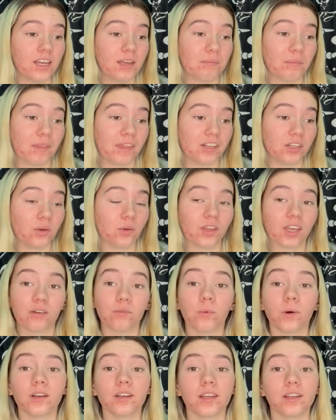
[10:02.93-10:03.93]
but then you only have
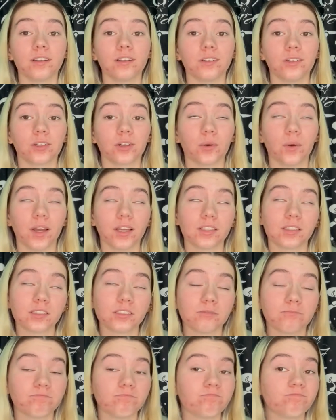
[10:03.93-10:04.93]
one day to do your quest.
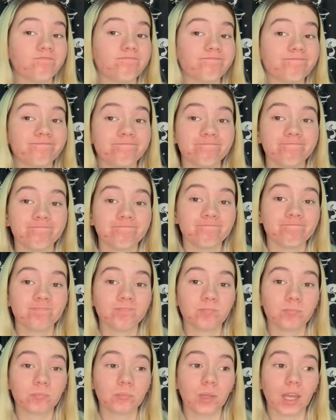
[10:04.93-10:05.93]

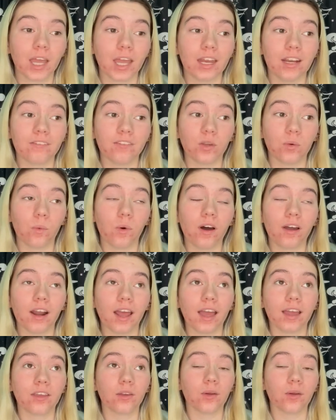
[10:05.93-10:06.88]
And if you want to,